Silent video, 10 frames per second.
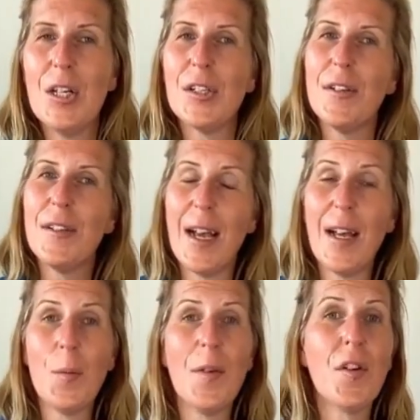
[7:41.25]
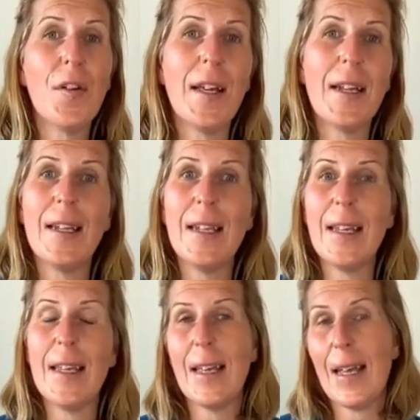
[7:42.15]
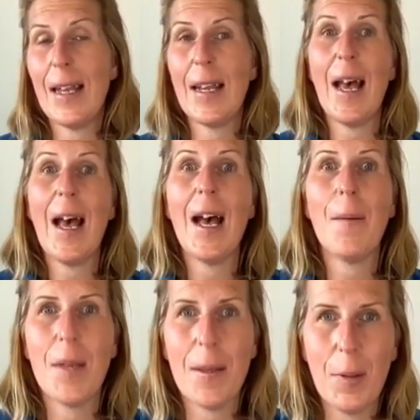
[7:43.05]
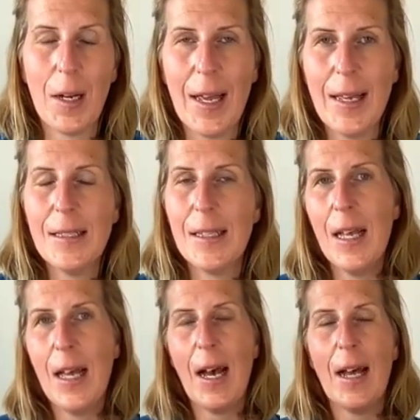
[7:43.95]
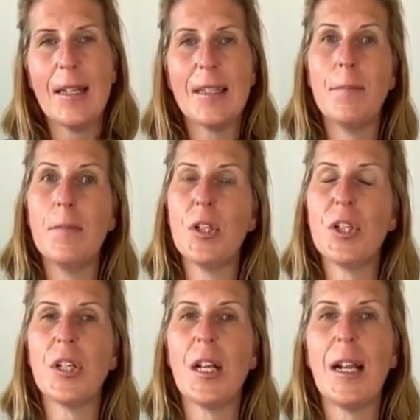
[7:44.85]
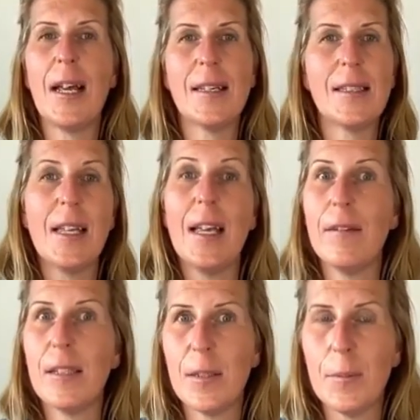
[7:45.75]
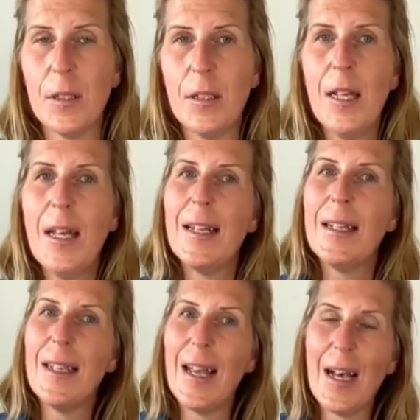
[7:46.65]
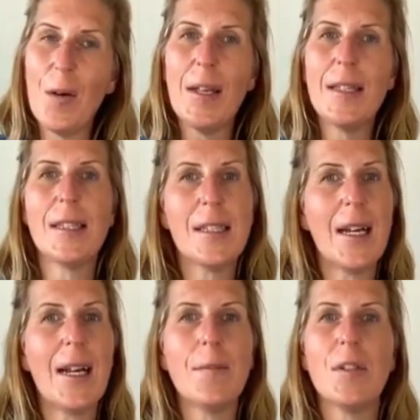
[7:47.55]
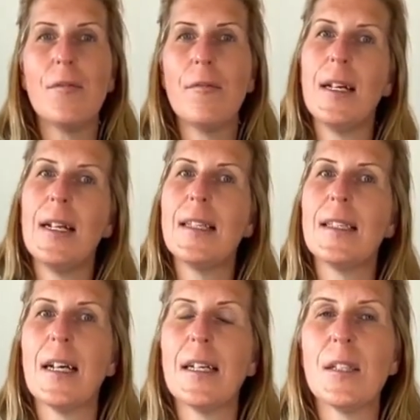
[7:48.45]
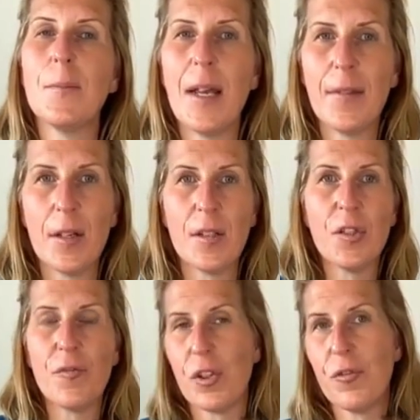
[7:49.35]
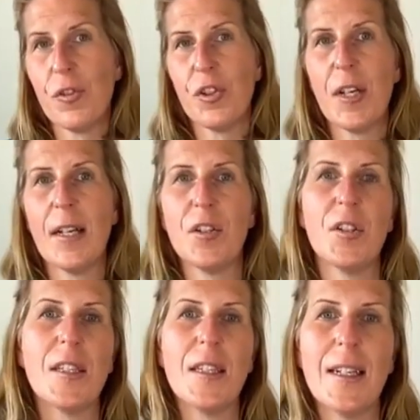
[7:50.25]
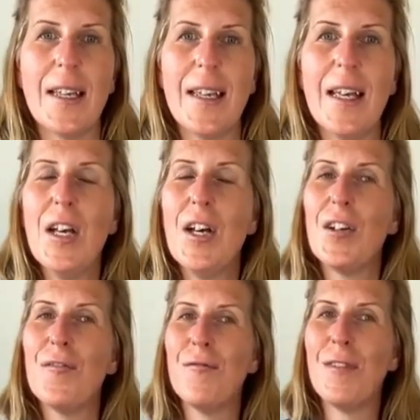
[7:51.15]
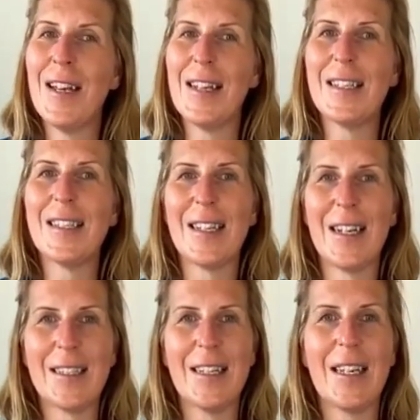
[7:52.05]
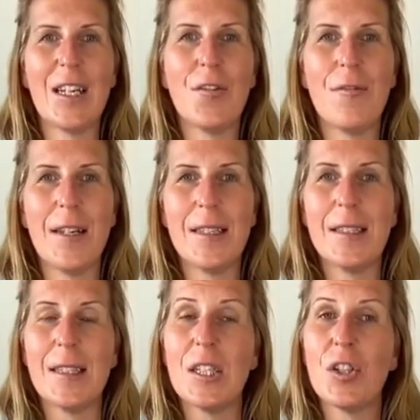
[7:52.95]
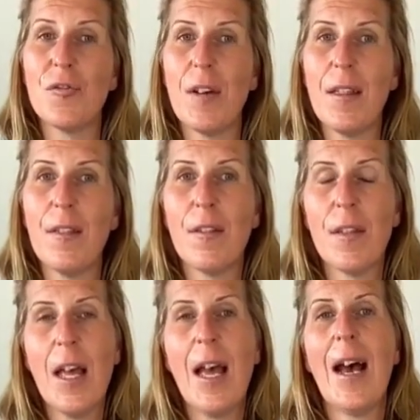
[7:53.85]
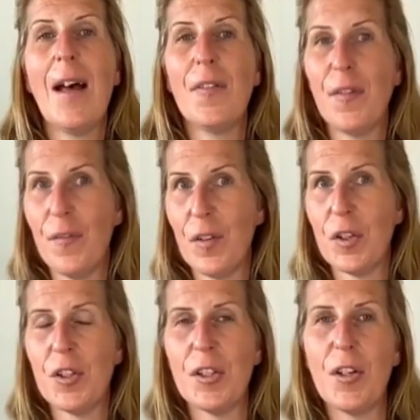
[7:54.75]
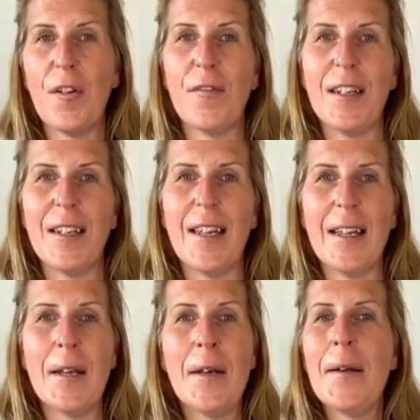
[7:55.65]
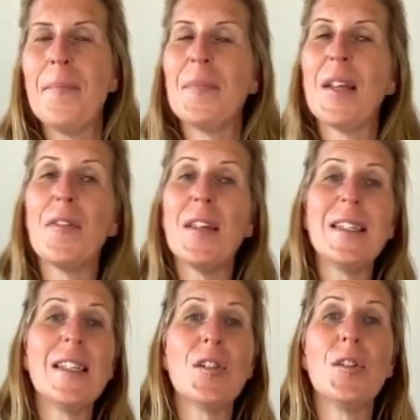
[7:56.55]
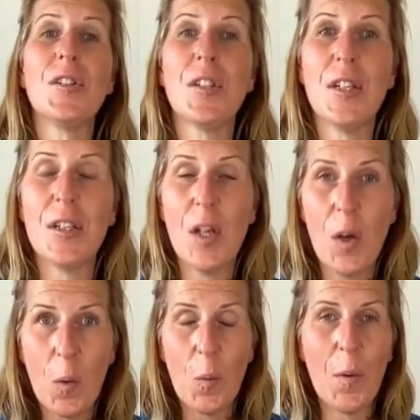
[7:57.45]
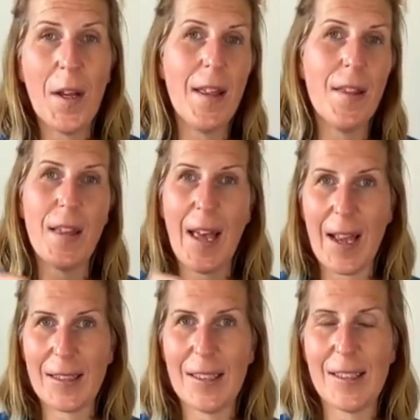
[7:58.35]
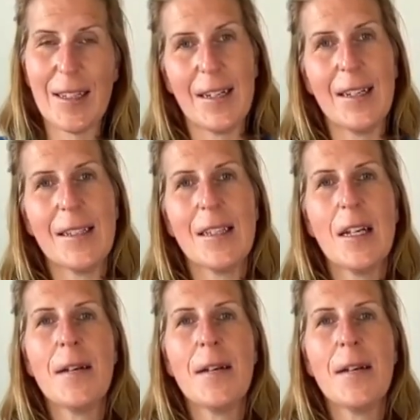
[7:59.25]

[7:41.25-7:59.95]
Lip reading: So now that we've got that knee in a happier place and it's much less irritable, now is the time to really start to make those structural changes to the knee and really start to increase the strength and the function of the knee. Now, this is all done with exercise.